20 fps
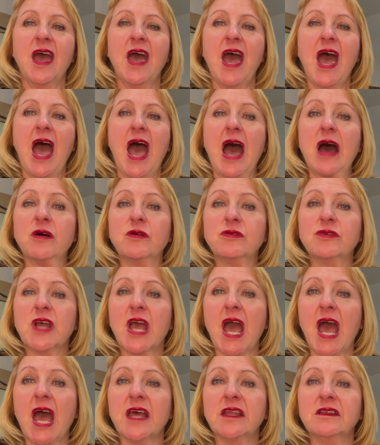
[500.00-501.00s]
How
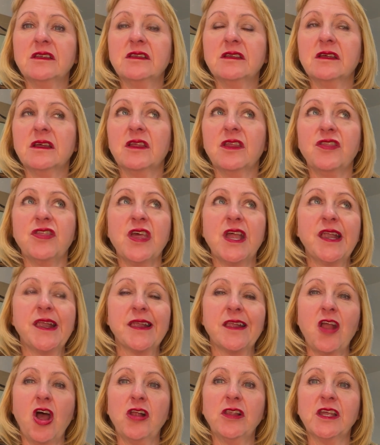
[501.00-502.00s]
can this
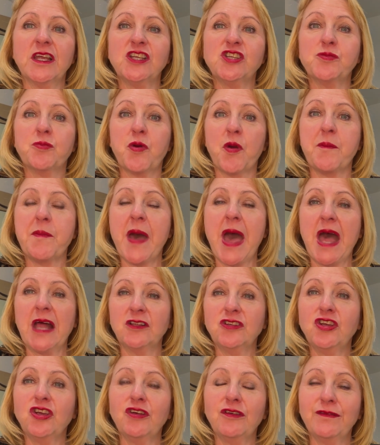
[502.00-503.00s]
knowledge
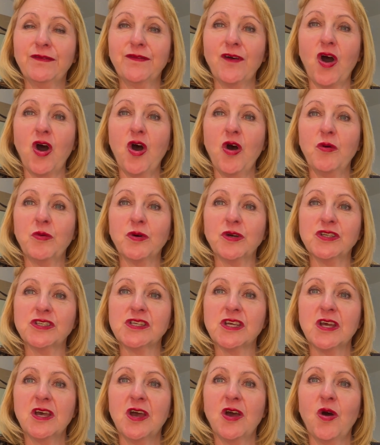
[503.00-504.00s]
propel you forward?
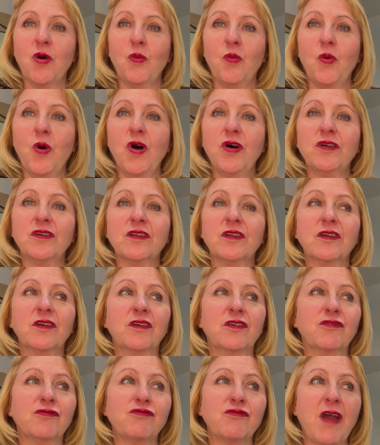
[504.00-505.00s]
What
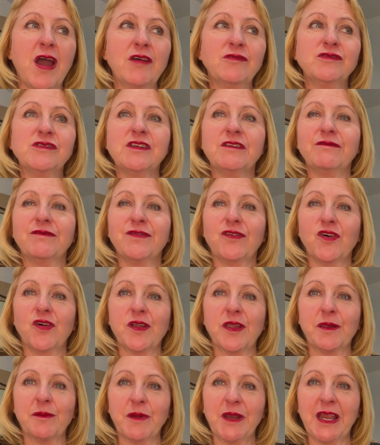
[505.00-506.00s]
grounding
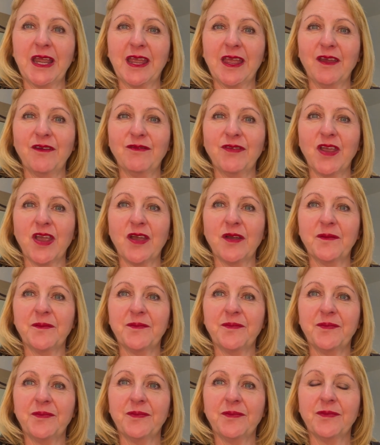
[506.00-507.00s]
force will it give you?
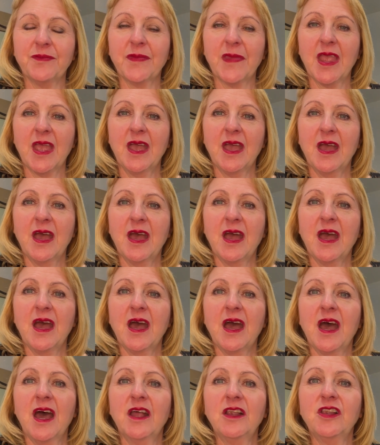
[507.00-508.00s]

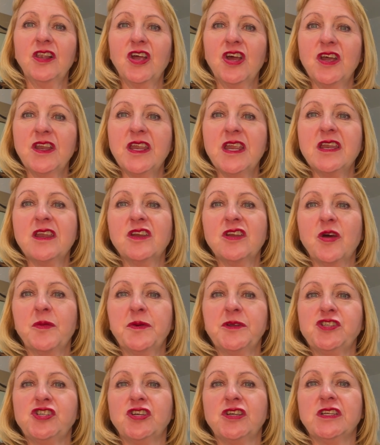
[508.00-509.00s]
And learning an
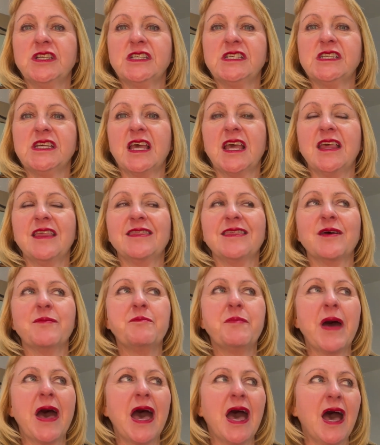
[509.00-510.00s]
opportunity, the
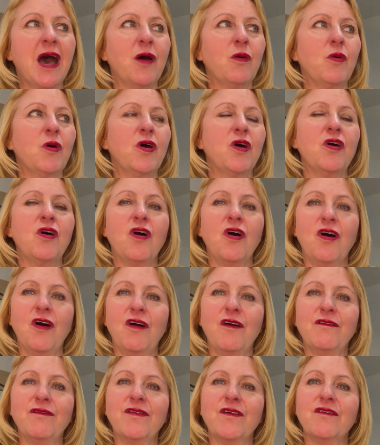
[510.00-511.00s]
power
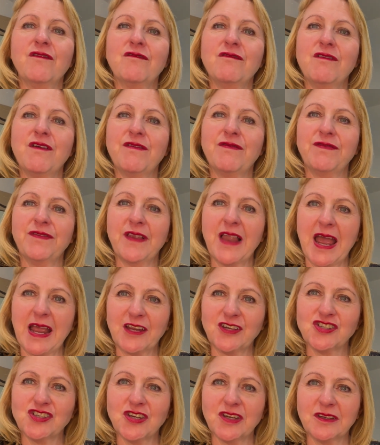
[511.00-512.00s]
of
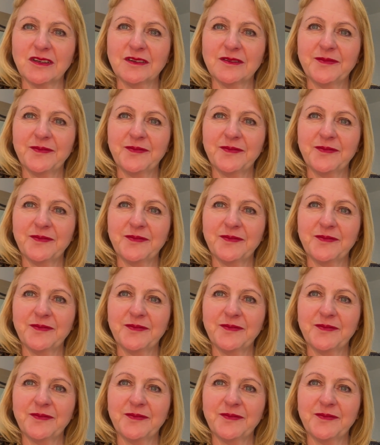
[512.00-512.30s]
reflection.